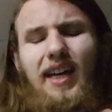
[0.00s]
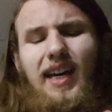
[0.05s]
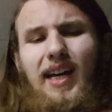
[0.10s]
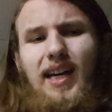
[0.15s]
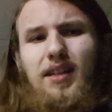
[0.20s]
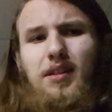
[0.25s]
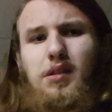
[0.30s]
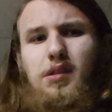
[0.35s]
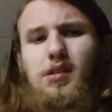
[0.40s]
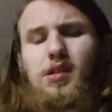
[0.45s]

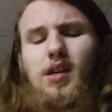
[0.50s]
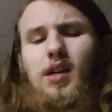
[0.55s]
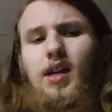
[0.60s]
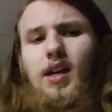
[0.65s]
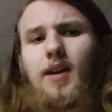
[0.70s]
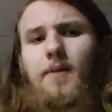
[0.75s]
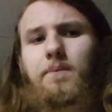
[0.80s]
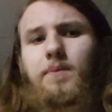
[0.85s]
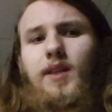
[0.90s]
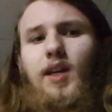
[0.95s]
as
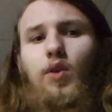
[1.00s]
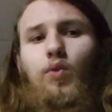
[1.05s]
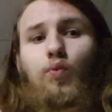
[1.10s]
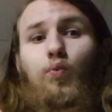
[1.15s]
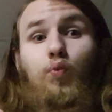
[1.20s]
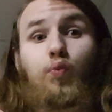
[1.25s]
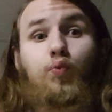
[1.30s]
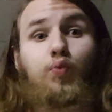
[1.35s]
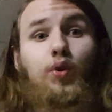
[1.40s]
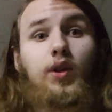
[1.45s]
it
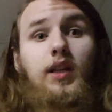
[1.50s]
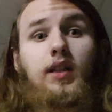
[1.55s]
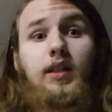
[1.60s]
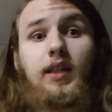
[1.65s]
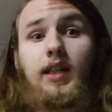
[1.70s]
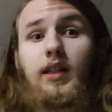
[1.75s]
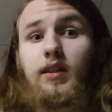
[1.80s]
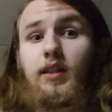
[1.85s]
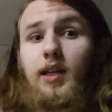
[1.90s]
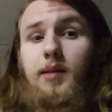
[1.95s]

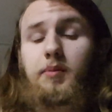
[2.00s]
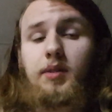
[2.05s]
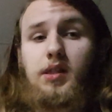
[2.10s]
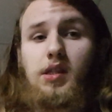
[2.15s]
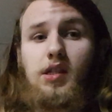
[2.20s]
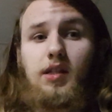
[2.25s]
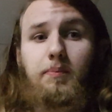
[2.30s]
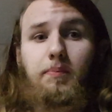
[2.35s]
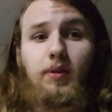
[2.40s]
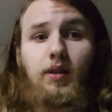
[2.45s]
really
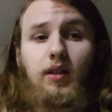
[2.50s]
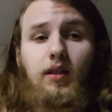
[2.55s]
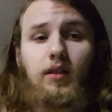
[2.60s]
limits the